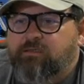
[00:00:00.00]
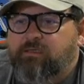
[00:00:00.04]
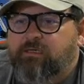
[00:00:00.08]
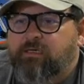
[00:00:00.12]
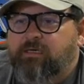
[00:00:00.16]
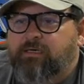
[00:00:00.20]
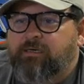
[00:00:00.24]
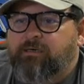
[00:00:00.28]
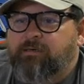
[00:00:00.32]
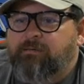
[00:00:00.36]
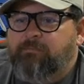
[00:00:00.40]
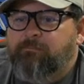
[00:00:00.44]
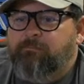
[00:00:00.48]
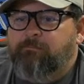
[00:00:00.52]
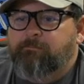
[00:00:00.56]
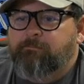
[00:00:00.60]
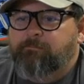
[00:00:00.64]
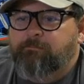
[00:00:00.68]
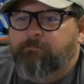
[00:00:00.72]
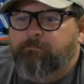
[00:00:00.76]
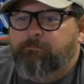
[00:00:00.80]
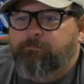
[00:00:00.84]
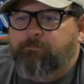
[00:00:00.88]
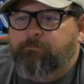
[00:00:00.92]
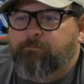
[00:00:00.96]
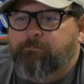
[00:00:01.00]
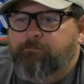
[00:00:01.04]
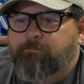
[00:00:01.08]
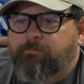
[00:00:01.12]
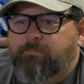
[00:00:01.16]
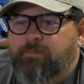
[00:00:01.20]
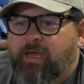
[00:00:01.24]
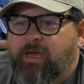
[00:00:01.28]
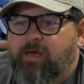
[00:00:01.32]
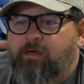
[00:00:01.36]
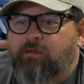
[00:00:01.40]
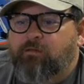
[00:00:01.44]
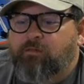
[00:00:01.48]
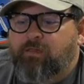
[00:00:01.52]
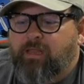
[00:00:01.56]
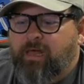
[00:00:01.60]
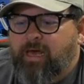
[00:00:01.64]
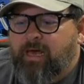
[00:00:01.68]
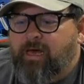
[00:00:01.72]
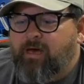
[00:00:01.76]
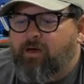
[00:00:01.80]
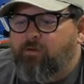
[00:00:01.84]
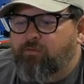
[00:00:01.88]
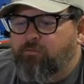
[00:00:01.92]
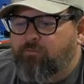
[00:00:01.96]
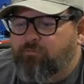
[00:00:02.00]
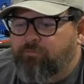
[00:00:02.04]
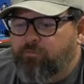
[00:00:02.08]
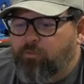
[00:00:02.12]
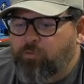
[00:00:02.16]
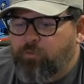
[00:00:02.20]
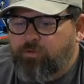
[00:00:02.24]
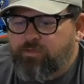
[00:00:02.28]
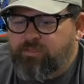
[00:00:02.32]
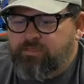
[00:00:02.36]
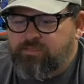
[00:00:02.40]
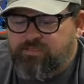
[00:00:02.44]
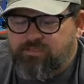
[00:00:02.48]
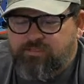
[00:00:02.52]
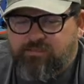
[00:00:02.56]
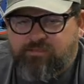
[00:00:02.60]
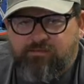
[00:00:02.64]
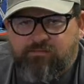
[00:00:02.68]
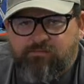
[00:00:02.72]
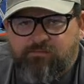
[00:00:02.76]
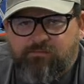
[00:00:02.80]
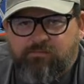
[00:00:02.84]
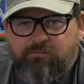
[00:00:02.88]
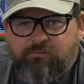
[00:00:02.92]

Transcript: how loud a voice